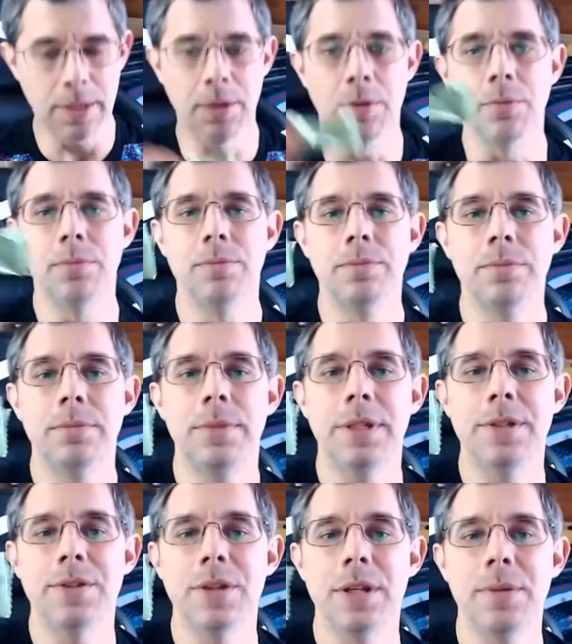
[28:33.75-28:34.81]
Oh,
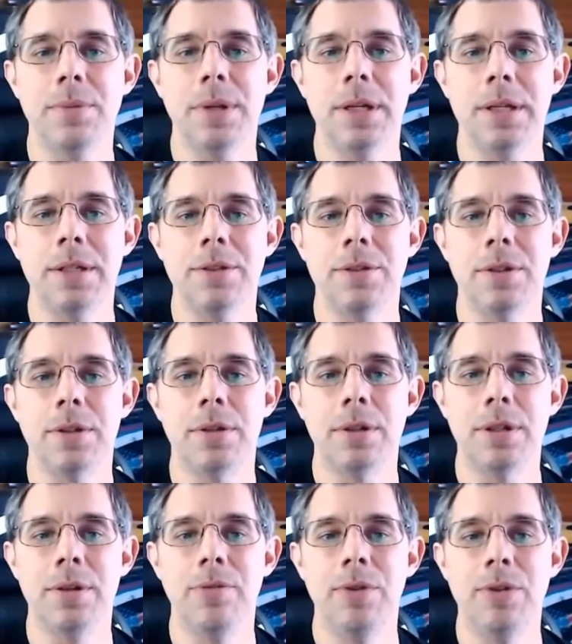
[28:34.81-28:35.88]
inside, we got these little
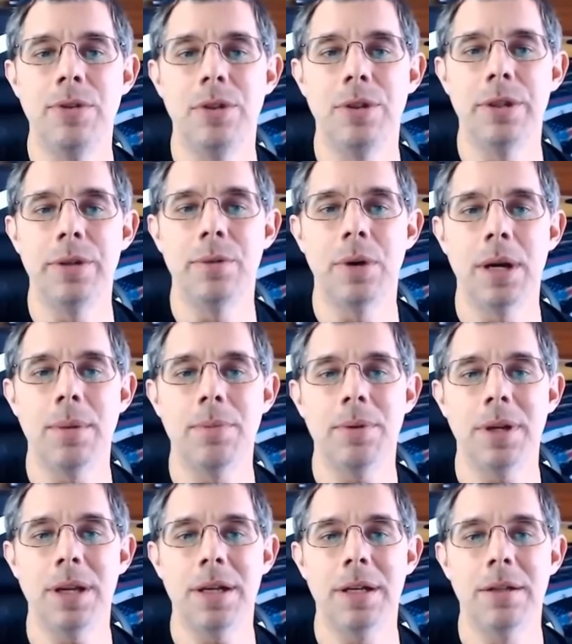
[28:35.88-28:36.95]
individually wrapped,
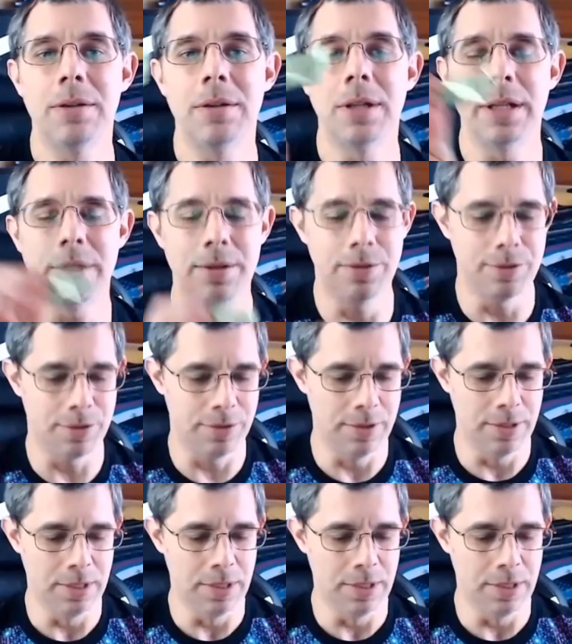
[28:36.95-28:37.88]
kind of look like those,